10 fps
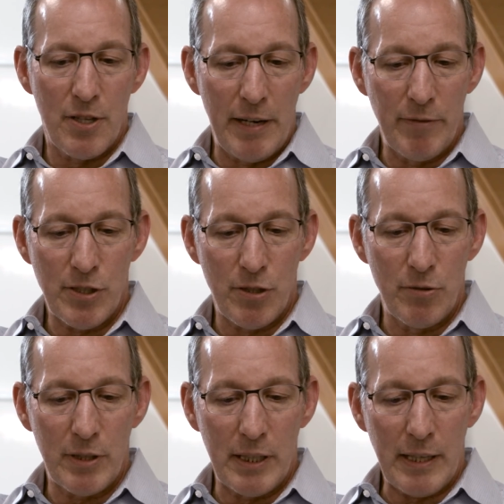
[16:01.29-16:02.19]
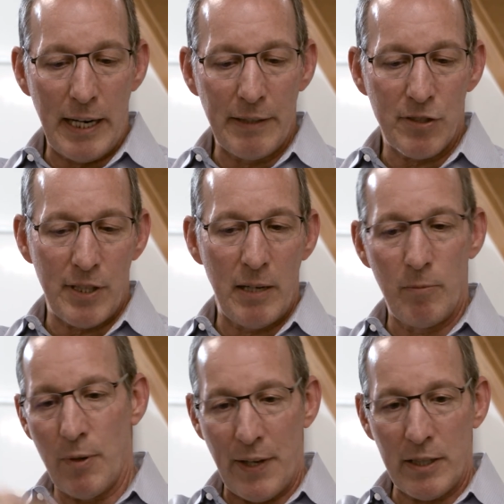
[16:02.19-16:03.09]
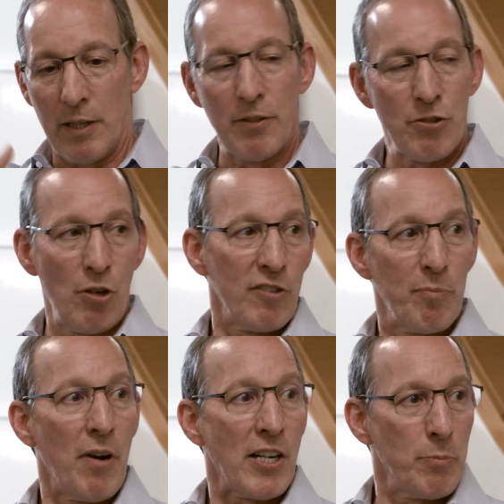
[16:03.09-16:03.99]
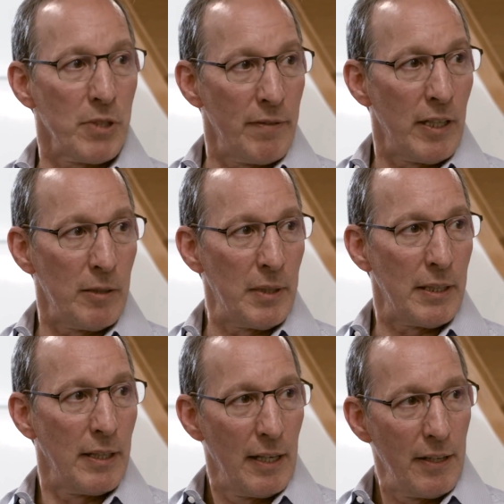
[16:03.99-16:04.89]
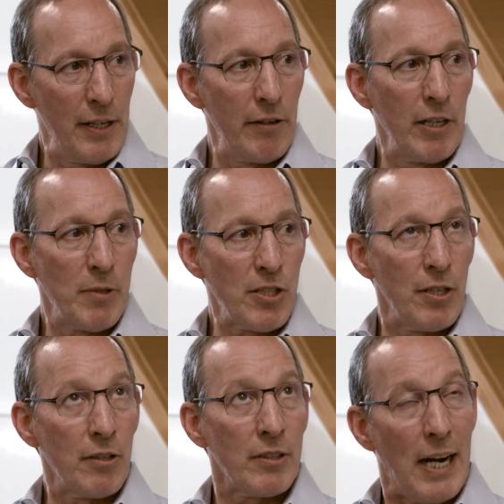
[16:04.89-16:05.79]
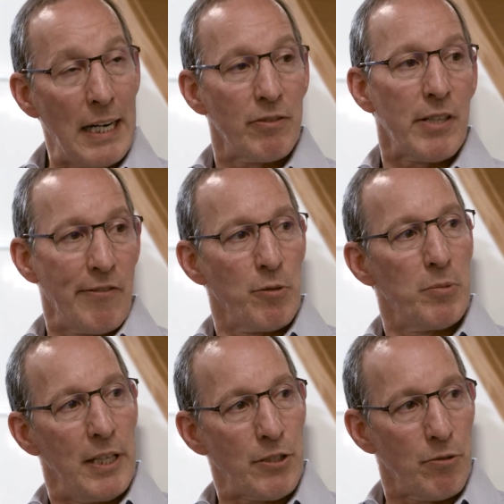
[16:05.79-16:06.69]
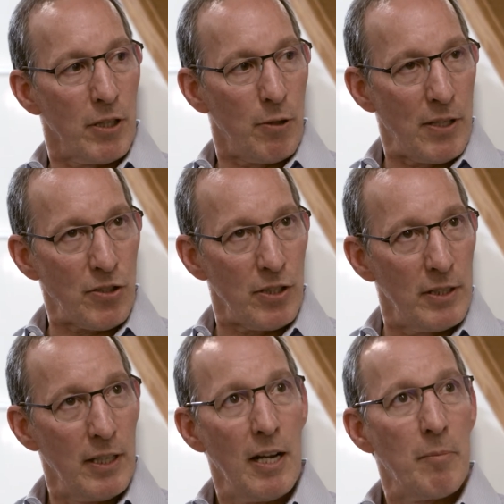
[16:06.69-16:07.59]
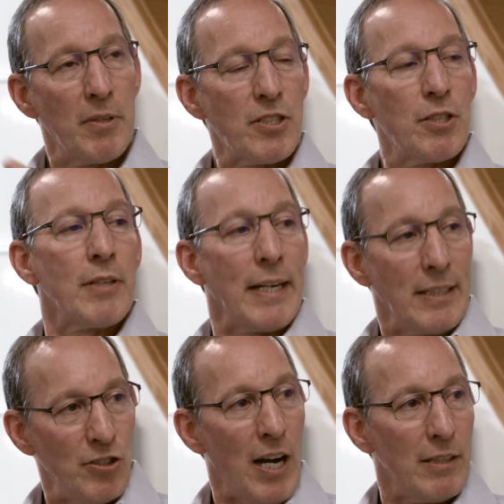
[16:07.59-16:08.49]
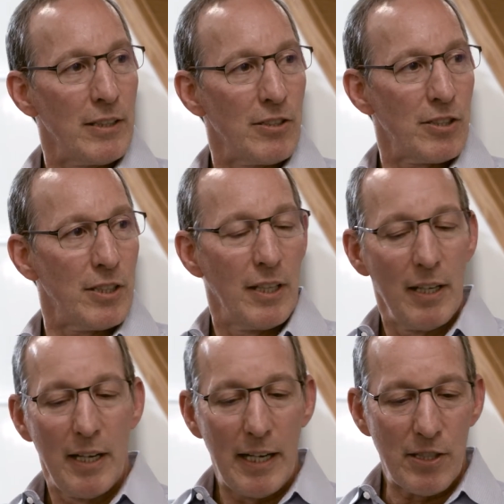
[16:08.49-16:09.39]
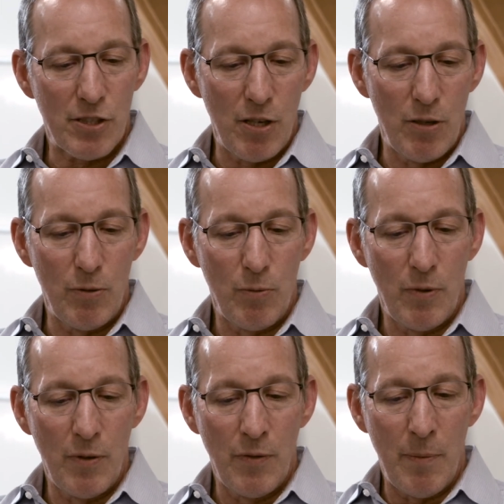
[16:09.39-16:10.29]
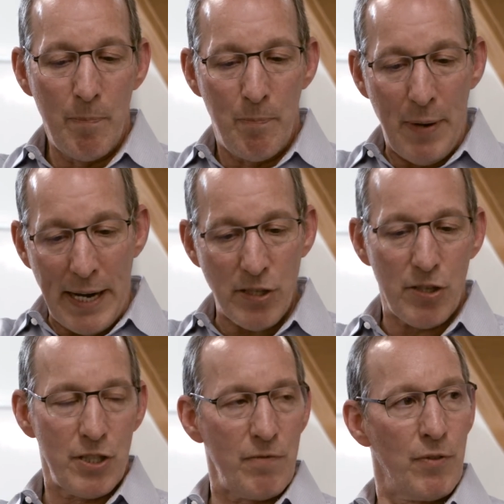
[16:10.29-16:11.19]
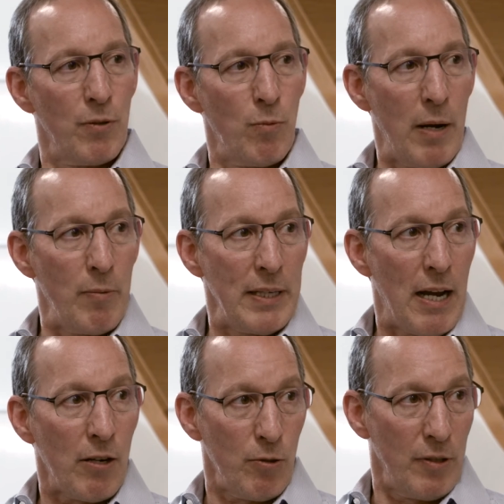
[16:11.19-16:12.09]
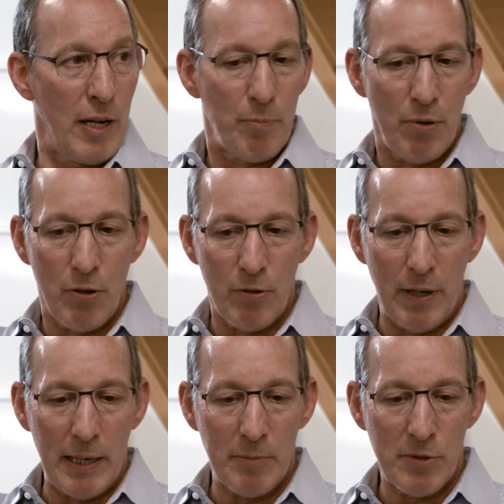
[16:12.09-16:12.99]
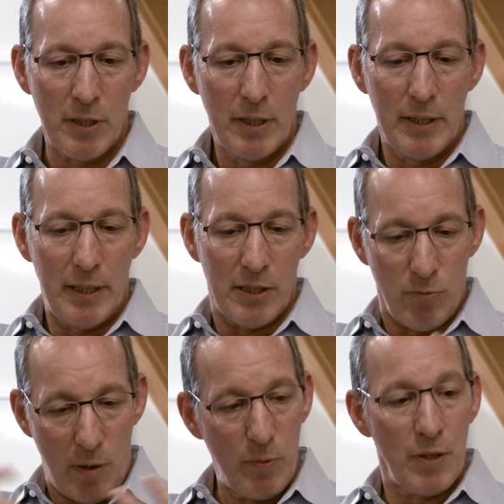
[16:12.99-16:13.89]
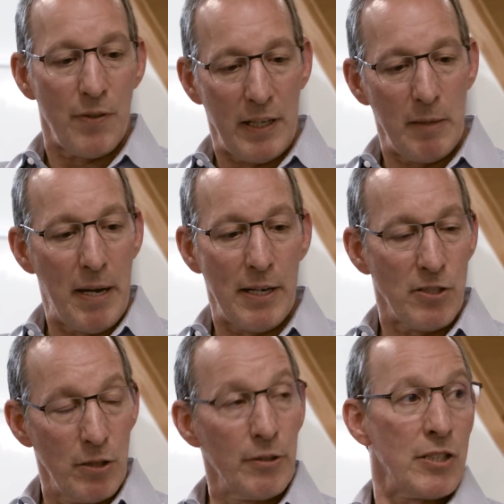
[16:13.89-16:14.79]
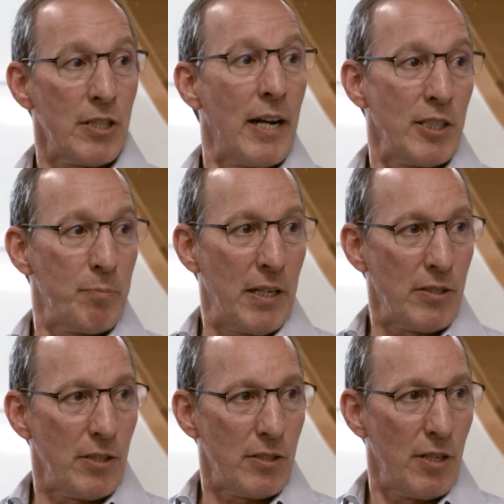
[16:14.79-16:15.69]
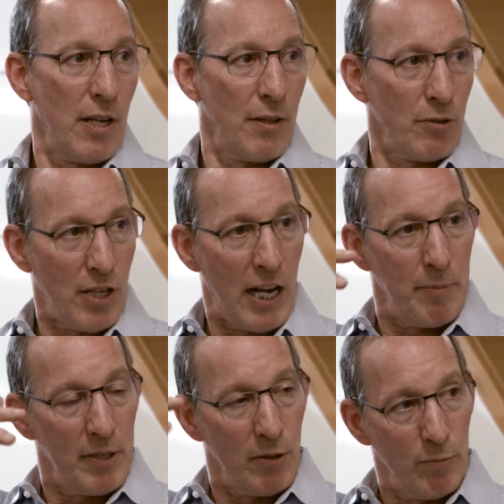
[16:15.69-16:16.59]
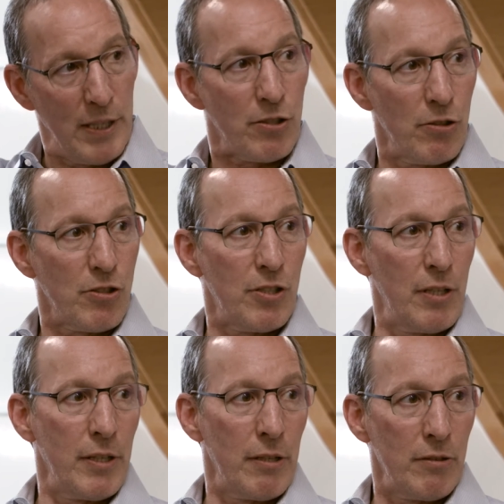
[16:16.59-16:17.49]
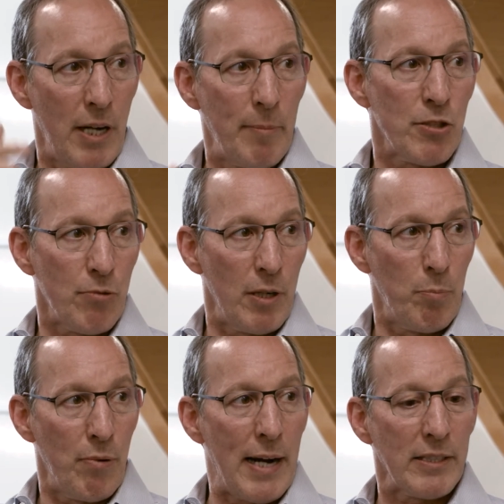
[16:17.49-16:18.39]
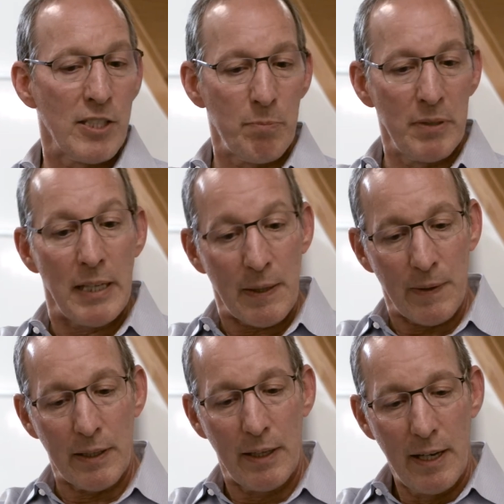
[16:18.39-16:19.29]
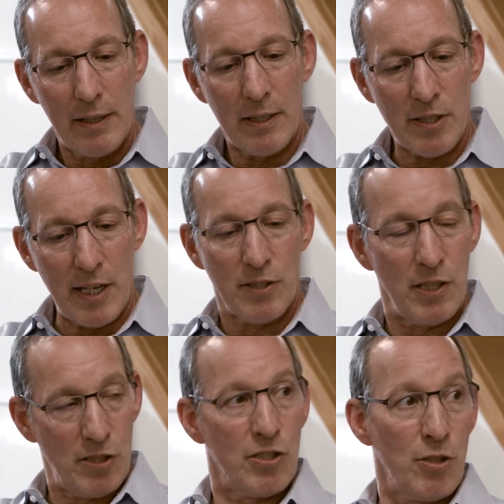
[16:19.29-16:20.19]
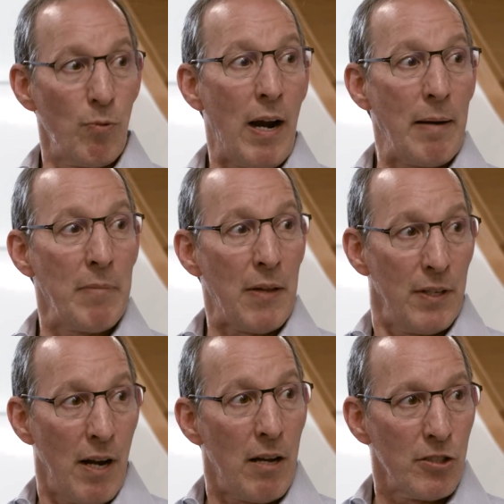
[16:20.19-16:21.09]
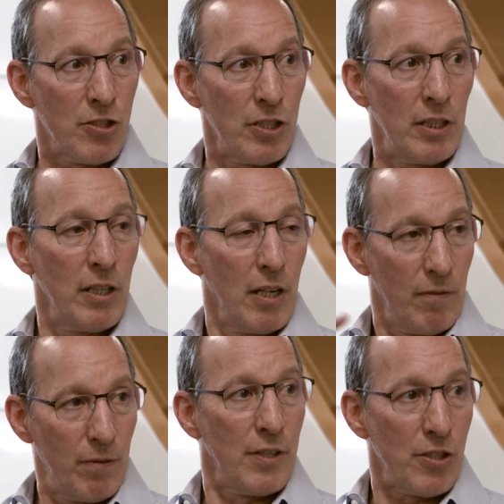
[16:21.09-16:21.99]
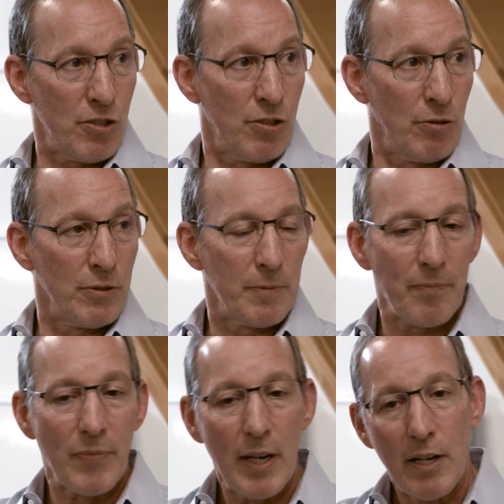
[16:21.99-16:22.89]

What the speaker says: so that every student can kind of stay in what they call their zone of proximal development, the area in which they're kind of comfortable answering a question, but still getting challenged. And so the basis for the way we now create programs is what we're thinking about as learning science basis. There's got to be a research theory or a demonstrative practice beneath it that says this is the right methodology for this student.